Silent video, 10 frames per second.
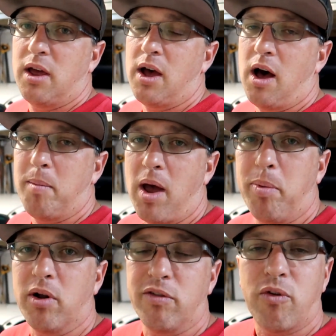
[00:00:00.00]
I
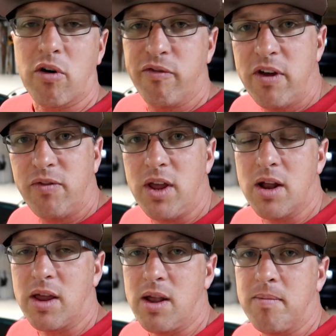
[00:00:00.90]
put a 450
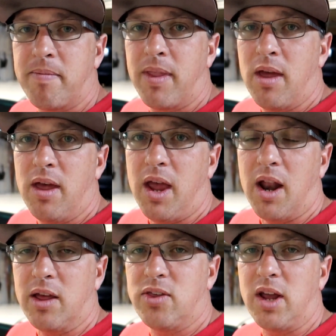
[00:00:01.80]
in it,
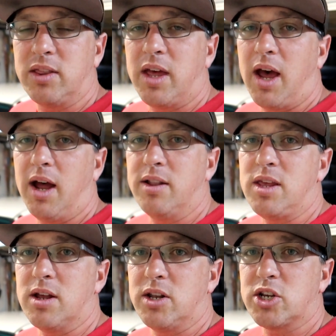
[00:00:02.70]
and I think that
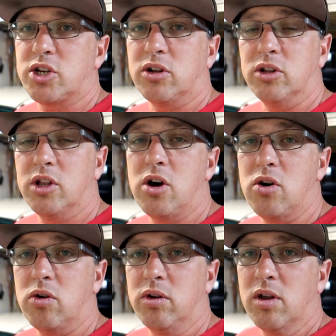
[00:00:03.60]
the additional
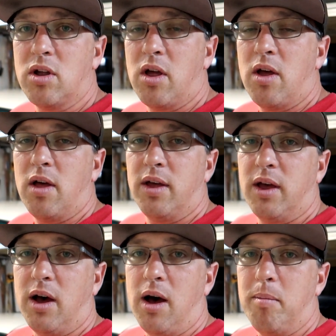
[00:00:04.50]
load
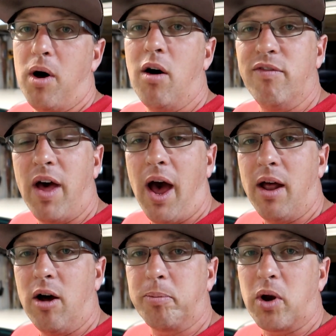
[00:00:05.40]
of
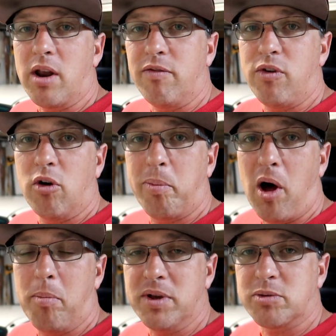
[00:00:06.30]
that upgraded fuel
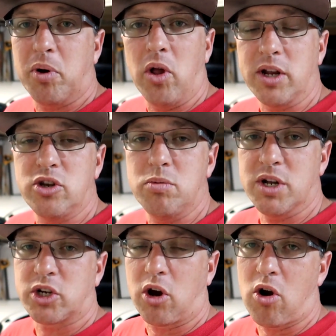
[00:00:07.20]
pump is pulling too
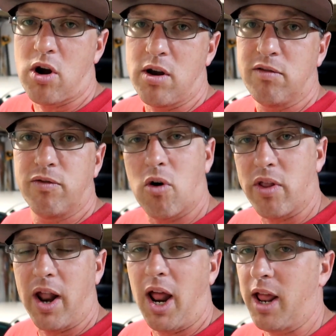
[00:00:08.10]
much current for
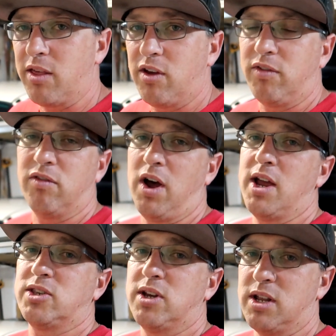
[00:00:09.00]
that anti-theft
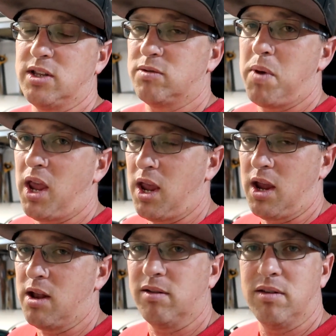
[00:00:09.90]
device, and it's making
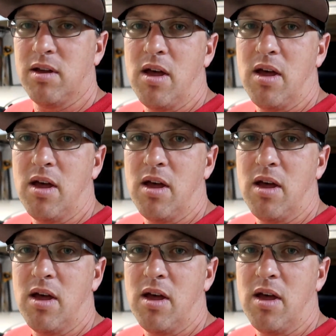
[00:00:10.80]
it